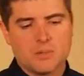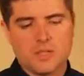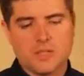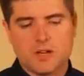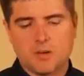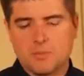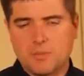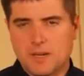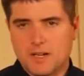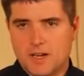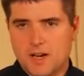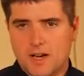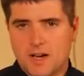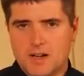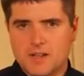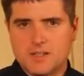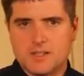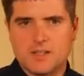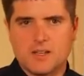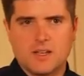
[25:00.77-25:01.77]
we'll take our pig
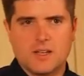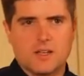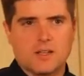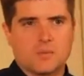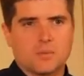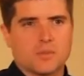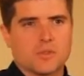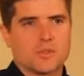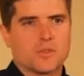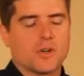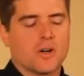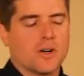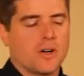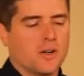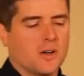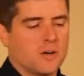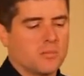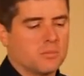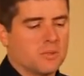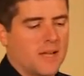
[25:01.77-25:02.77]
eyes and we'll try
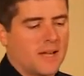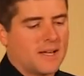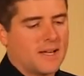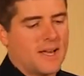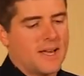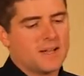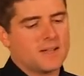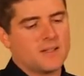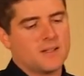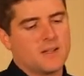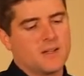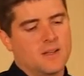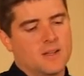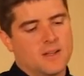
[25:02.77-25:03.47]
our black cat